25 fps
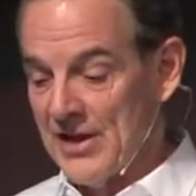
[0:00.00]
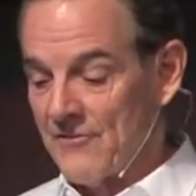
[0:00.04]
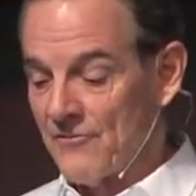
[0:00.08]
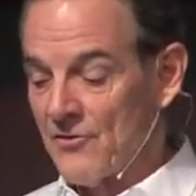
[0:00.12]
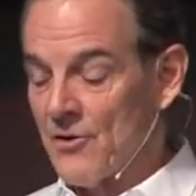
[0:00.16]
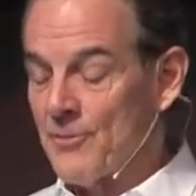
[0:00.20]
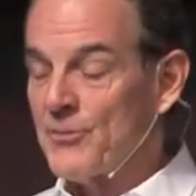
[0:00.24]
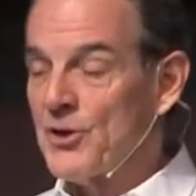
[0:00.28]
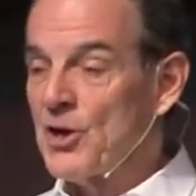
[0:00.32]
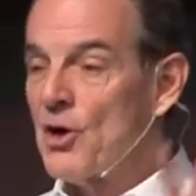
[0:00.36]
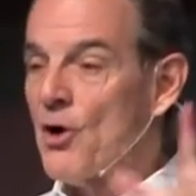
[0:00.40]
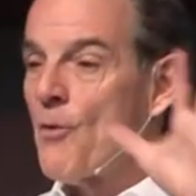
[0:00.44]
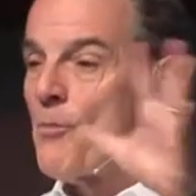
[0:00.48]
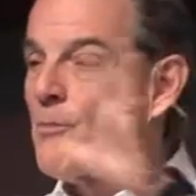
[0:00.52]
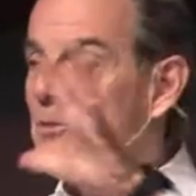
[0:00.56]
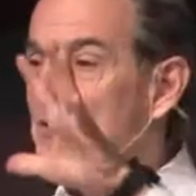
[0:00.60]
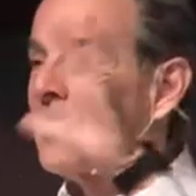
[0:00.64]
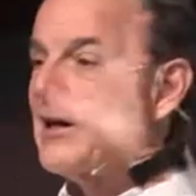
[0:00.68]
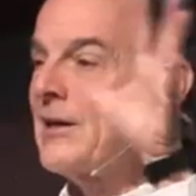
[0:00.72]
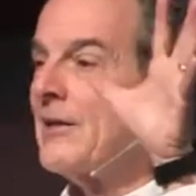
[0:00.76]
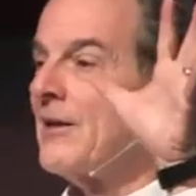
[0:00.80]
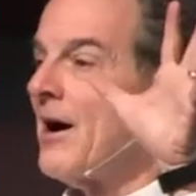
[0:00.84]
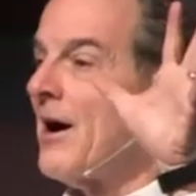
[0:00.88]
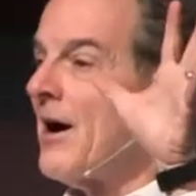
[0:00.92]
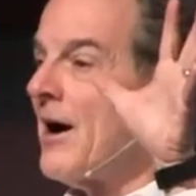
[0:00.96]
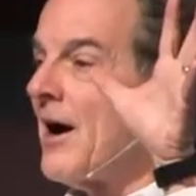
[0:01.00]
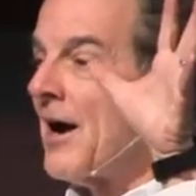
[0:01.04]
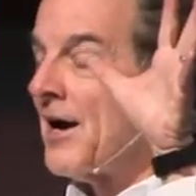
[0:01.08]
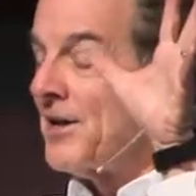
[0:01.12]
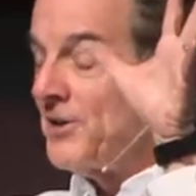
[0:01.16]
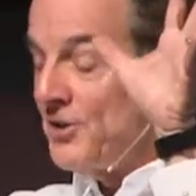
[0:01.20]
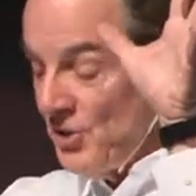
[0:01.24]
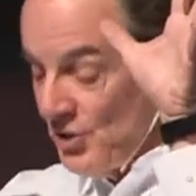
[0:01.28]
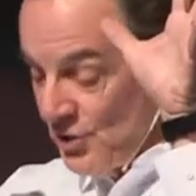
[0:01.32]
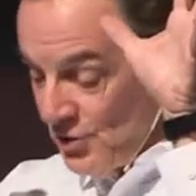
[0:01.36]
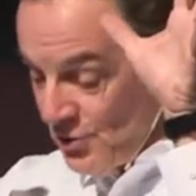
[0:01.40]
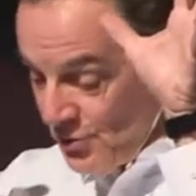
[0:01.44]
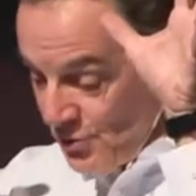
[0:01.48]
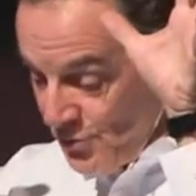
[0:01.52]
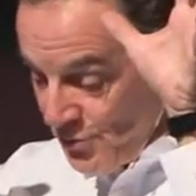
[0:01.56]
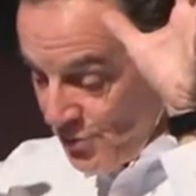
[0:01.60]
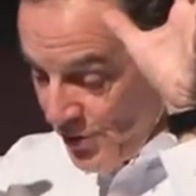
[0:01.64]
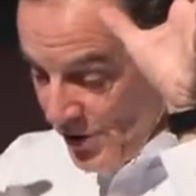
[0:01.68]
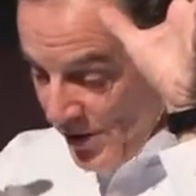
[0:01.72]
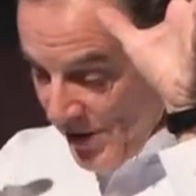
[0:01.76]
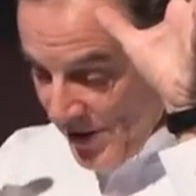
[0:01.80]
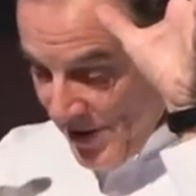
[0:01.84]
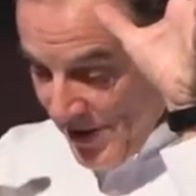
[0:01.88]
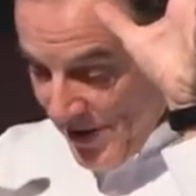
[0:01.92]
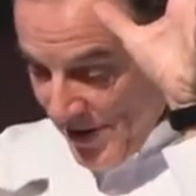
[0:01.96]
From the opening line,
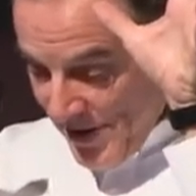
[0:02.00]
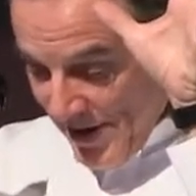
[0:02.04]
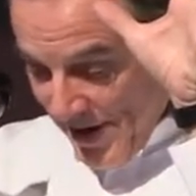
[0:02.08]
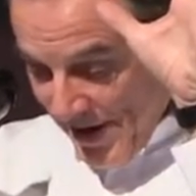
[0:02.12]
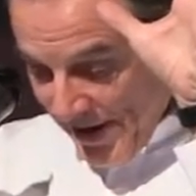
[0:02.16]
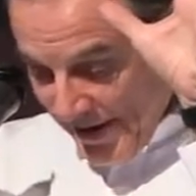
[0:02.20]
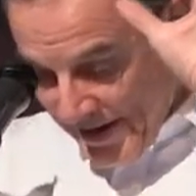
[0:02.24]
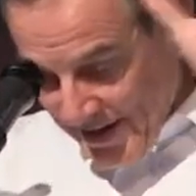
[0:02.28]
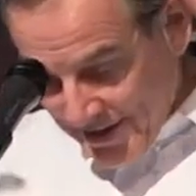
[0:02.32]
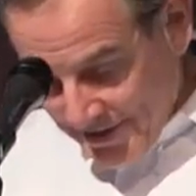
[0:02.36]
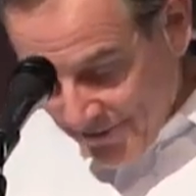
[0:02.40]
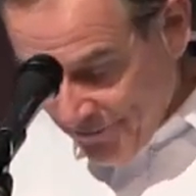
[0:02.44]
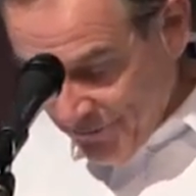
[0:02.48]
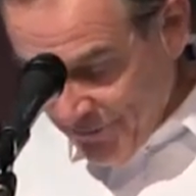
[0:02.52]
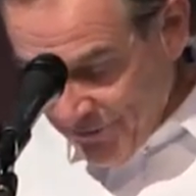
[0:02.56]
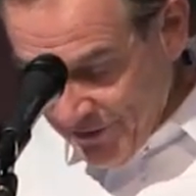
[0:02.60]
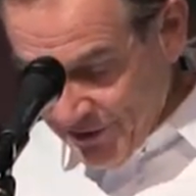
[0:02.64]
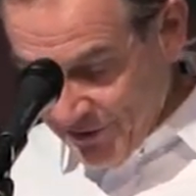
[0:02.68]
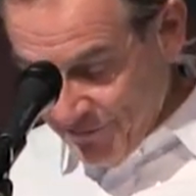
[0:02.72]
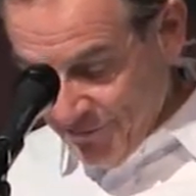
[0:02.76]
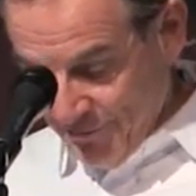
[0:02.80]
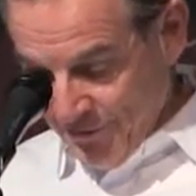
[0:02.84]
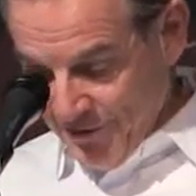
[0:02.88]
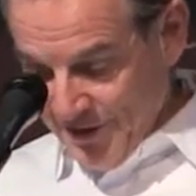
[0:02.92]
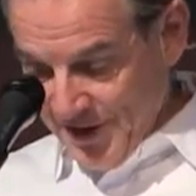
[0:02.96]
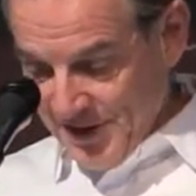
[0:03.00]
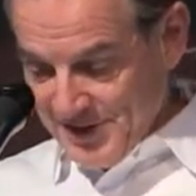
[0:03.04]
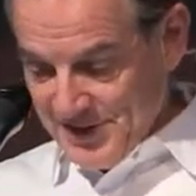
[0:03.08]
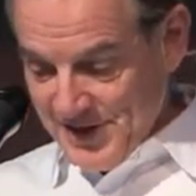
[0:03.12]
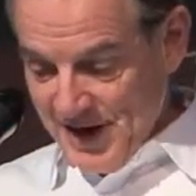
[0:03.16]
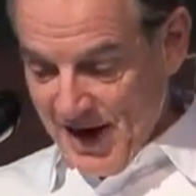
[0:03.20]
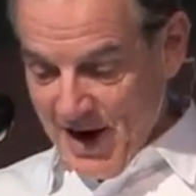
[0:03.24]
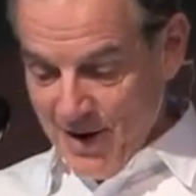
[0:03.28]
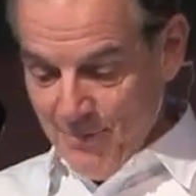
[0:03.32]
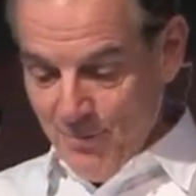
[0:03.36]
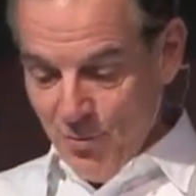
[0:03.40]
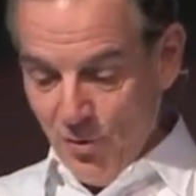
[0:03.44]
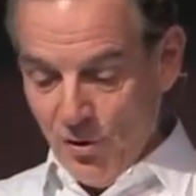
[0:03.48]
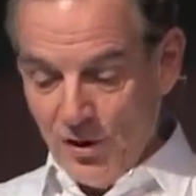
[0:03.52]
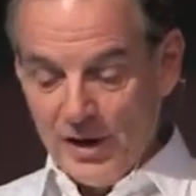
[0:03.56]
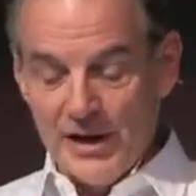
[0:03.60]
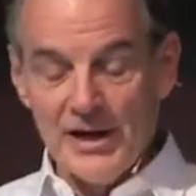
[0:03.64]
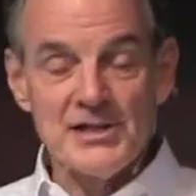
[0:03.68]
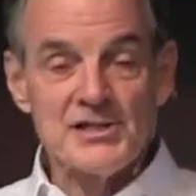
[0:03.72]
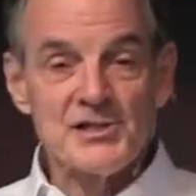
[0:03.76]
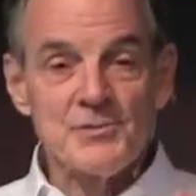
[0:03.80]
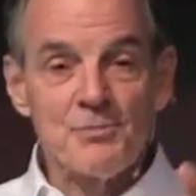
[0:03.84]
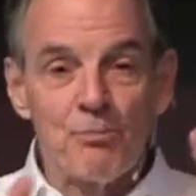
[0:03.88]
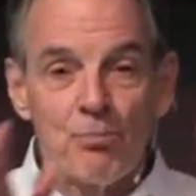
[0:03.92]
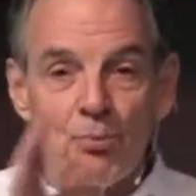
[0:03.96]
you uh, get a feel for the entire book.
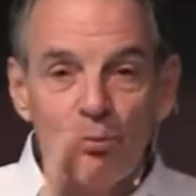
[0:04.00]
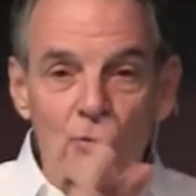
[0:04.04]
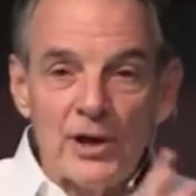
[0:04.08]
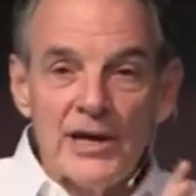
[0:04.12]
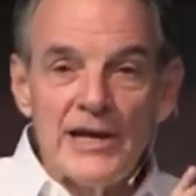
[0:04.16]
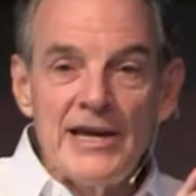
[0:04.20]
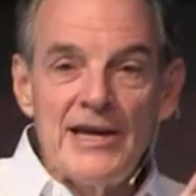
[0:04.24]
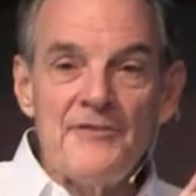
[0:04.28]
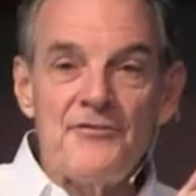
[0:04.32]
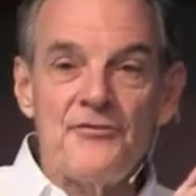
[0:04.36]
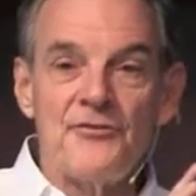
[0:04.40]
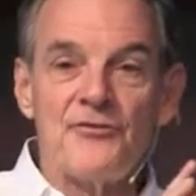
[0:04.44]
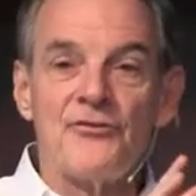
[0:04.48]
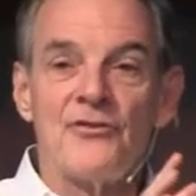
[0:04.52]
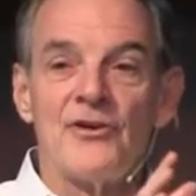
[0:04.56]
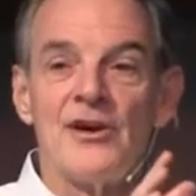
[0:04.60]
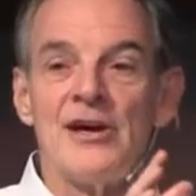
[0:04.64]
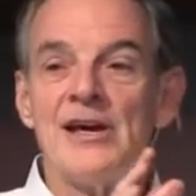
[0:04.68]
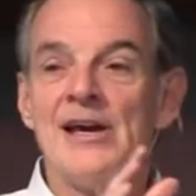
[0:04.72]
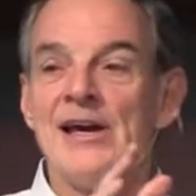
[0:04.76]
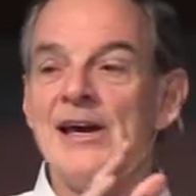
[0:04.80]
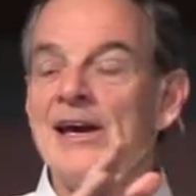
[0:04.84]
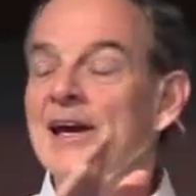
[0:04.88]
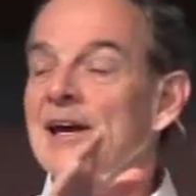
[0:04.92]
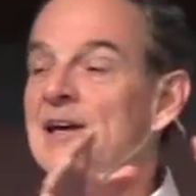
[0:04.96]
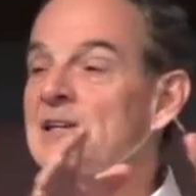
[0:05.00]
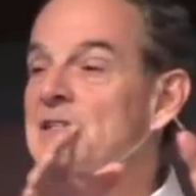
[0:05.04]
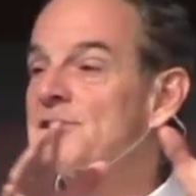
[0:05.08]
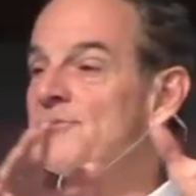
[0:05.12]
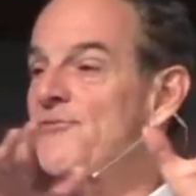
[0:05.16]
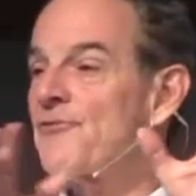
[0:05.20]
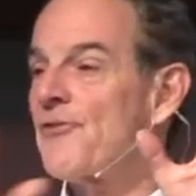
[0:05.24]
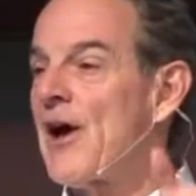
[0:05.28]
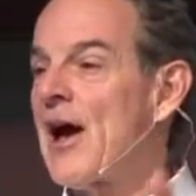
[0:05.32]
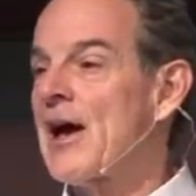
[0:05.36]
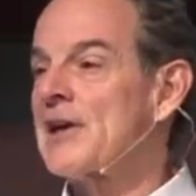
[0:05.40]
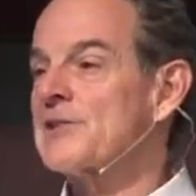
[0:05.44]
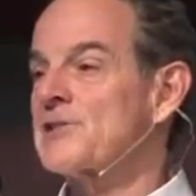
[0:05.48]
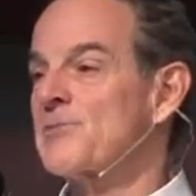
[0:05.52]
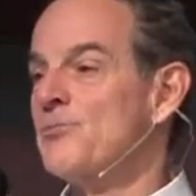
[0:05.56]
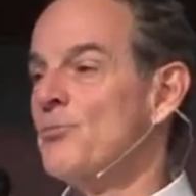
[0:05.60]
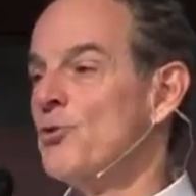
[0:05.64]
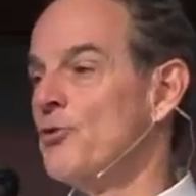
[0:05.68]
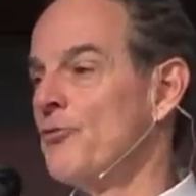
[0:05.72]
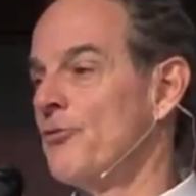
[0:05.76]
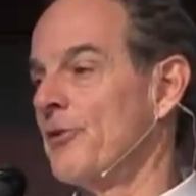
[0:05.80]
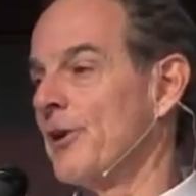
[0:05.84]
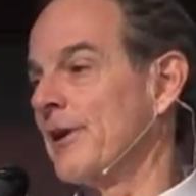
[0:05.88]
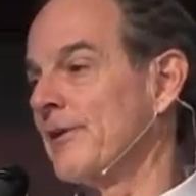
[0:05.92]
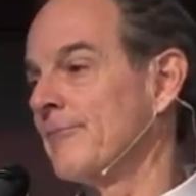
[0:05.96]
It's brief, it's fast
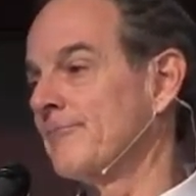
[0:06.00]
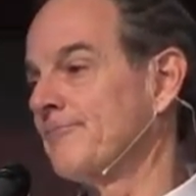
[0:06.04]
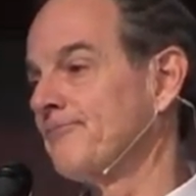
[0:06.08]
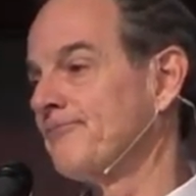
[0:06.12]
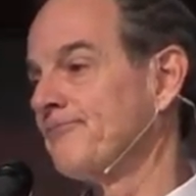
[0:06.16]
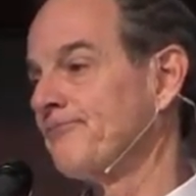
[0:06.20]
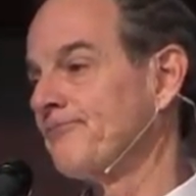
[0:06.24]
moving.